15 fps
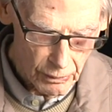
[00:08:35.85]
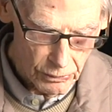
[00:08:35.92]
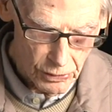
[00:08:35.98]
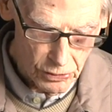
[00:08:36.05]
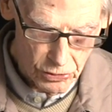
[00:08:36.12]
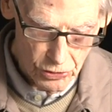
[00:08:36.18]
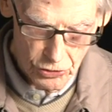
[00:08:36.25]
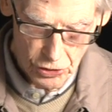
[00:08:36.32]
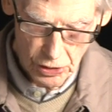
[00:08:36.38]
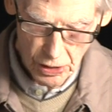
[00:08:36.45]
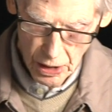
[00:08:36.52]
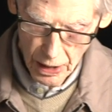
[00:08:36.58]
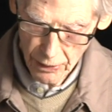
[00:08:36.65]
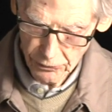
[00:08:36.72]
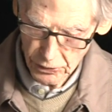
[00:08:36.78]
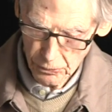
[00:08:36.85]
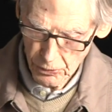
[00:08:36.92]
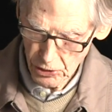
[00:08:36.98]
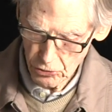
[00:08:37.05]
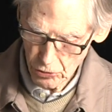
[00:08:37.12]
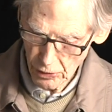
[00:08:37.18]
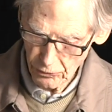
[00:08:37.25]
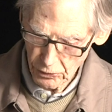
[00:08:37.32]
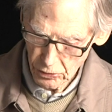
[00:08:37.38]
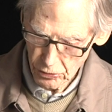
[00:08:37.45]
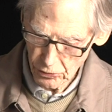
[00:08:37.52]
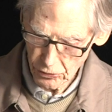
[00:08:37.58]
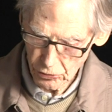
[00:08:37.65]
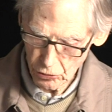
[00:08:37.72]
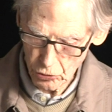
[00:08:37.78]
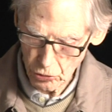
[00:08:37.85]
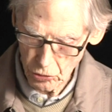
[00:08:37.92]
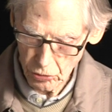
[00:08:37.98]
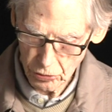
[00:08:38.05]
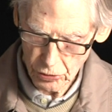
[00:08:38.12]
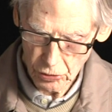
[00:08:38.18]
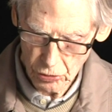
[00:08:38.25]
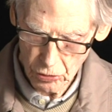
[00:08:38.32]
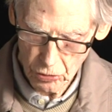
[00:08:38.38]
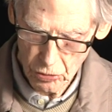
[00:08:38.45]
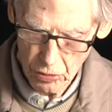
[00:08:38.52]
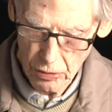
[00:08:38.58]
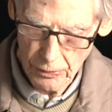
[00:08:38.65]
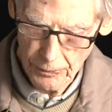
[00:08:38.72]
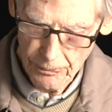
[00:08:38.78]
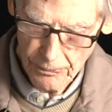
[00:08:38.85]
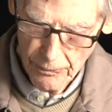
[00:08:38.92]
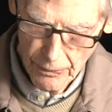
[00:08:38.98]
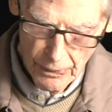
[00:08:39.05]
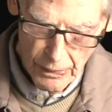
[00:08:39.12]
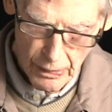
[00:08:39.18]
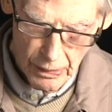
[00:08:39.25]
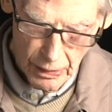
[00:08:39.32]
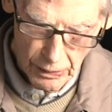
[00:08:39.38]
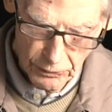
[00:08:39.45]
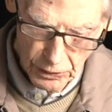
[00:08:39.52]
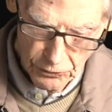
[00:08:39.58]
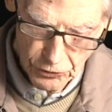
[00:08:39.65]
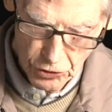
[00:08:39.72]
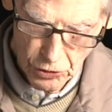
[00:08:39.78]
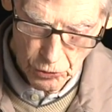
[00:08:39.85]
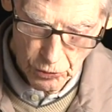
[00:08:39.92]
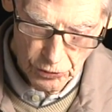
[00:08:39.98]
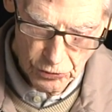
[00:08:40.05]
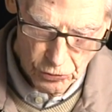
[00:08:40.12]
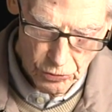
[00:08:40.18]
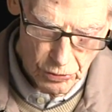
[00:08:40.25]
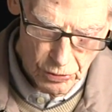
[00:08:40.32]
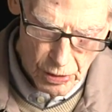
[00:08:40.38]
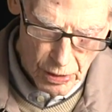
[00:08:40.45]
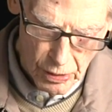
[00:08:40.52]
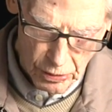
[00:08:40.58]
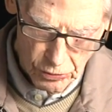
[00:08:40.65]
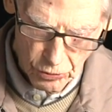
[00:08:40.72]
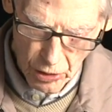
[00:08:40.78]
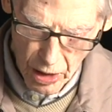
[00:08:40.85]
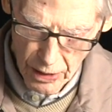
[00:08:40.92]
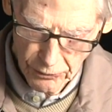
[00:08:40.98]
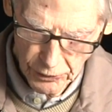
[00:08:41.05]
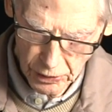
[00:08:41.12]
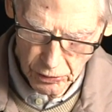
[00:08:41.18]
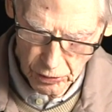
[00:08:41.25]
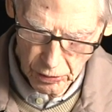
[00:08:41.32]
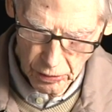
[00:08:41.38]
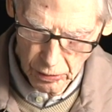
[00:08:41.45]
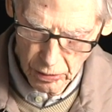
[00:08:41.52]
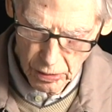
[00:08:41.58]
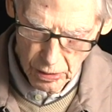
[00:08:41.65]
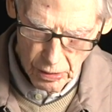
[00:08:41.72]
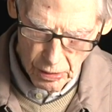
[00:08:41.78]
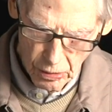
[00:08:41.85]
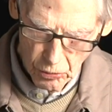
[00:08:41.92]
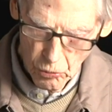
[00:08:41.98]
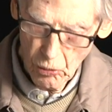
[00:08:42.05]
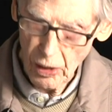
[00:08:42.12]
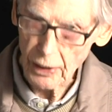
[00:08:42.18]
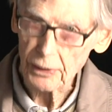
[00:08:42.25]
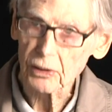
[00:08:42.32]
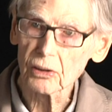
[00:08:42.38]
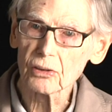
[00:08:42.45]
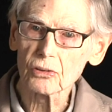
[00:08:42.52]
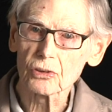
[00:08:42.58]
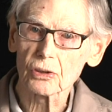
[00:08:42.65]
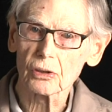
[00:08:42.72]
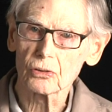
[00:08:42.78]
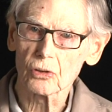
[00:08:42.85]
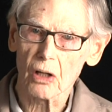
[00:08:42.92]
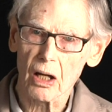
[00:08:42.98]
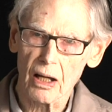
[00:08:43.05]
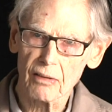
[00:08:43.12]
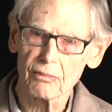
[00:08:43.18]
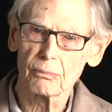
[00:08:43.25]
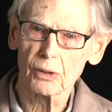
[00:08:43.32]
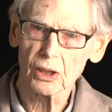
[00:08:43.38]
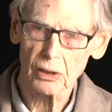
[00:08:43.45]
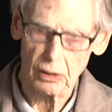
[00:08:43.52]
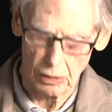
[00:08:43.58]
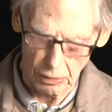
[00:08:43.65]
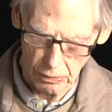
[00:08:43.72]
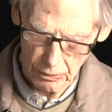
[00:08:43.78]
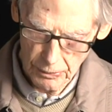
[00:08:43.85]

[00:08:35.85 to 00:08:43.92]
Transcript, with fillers: Didn't she have to be driven to school too? And if she was driving her, why couldn't she drive me?